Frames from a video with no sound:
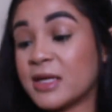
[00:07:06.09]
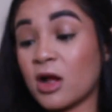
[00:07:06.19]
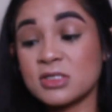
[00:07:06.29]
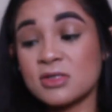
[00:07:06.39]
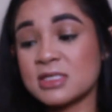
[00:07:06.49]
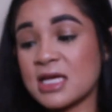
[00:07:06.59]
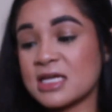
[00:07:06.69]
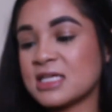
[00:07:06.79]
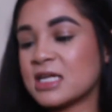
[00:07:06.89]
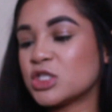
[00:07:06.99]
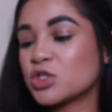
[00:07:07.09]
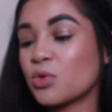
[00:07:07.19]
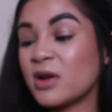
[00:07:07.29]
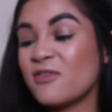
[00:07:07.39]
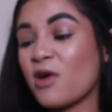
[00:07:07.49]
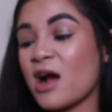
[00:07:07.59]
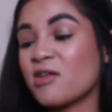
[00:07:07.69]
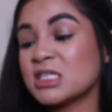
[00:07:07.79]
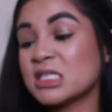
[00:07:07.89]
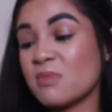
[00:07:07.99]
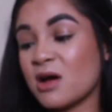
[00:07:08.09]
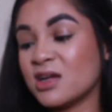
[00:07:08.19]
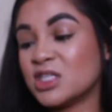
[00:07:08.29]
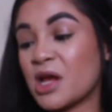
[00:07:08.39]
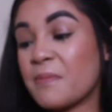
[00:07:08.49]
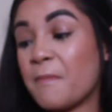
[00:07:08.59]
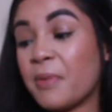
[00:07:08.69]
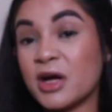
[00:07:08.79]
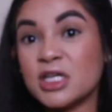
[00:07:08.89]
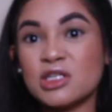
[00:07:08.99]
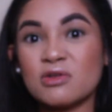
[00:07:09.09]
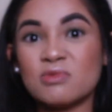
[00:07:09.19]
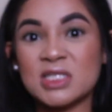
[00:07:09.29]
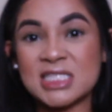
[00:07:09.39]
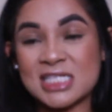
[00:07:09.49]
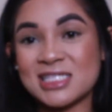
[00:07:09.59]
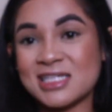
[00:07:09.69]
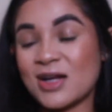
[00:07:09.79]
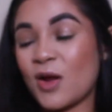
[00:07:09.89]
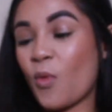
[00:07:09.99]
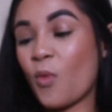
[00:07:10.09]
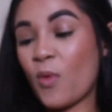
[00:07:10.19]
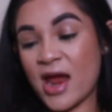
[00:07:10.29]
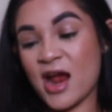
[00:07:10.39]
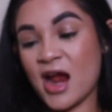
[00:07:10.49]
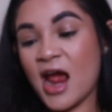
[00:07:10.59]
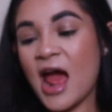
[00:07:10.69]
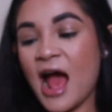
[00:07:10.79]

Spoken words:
It also says that it's 24-hour smudge and budge resistant wear.